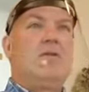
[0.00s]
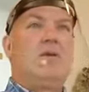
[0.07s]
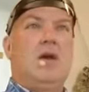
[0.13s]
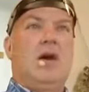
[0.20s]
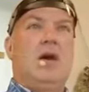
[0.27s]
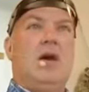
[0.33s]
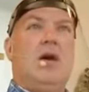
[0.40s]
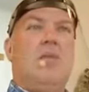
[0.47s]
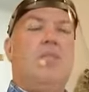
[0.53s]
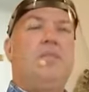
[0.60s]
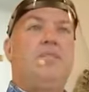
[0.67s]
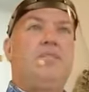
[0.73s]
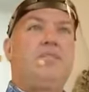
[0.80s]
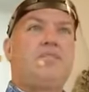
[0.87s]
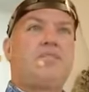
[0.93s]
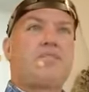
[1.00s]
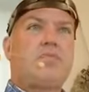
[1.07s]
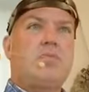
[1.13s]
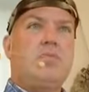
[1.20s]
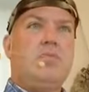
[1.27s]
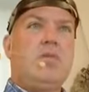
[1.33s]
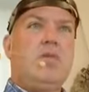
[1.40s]
Um,
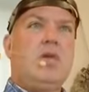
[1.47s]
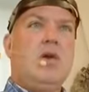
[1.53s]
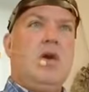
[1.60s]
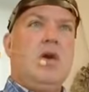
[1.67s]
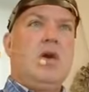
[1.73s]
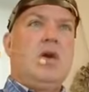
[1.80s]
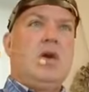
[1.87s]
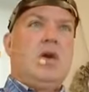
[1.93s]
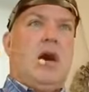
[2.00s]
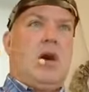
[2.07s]
I'll